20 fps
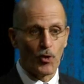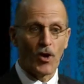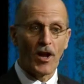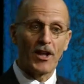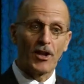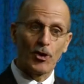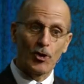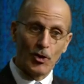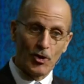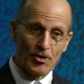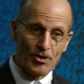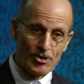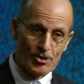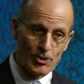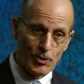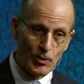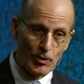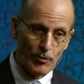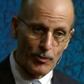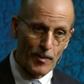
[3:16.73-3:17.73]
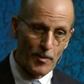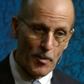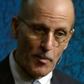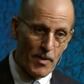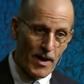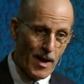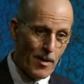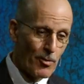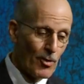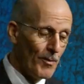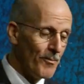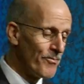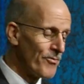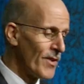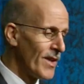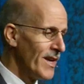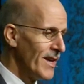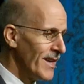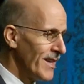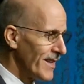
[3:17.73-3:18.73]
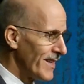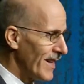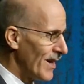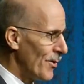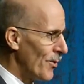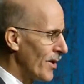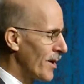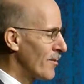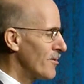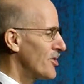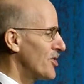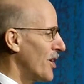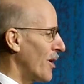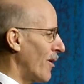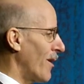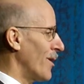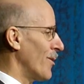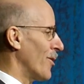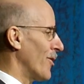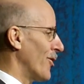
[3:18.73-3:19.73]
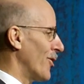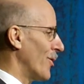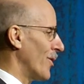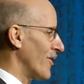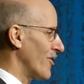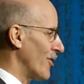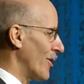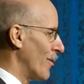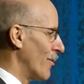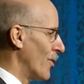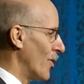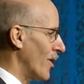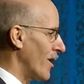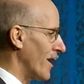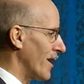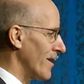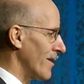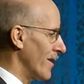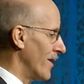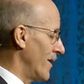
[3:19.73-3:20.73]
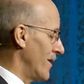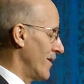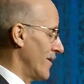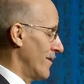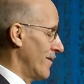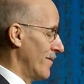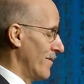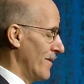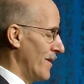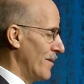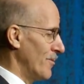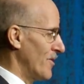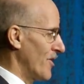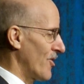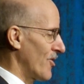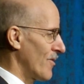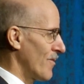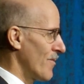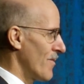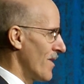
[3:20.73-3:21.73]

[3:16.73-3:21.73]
I learned the truth from the Bible. Now, what I'm sharing with you isn't a book, and I'm just